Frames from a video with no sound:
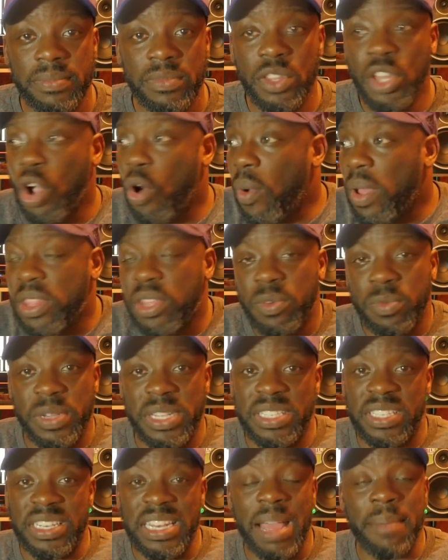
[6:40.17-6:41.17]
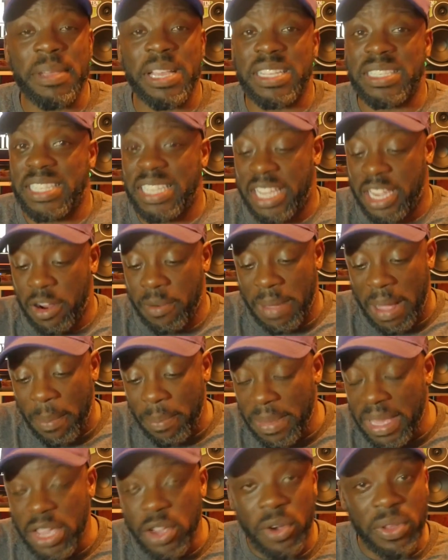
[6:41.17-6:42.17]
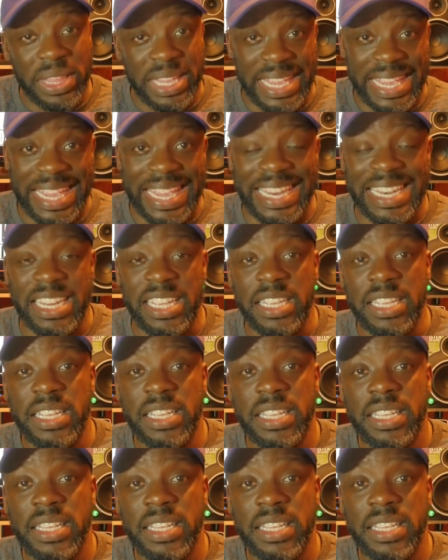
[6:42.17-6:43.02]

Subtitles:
No other reason, not because they care about me or the kid.